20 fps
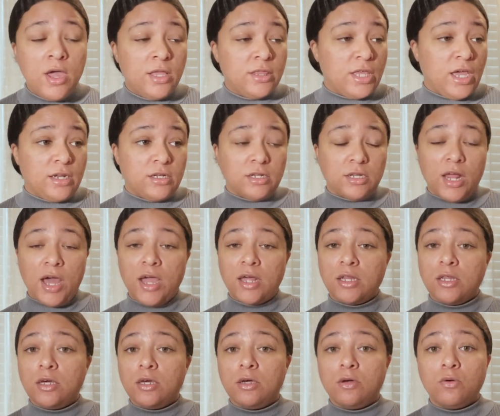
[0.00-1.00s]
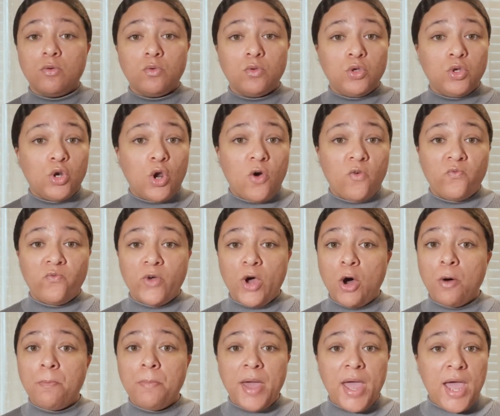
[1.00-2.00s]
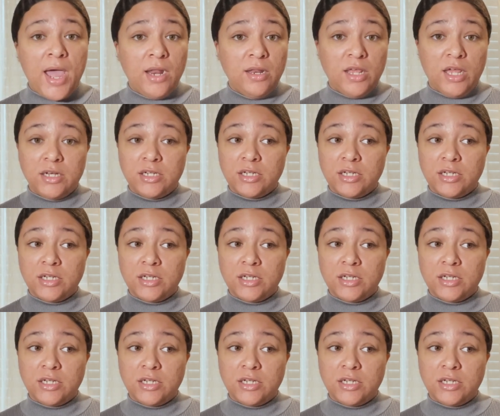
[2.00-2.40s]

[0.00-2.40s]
that Delilah, you know, felt bad, that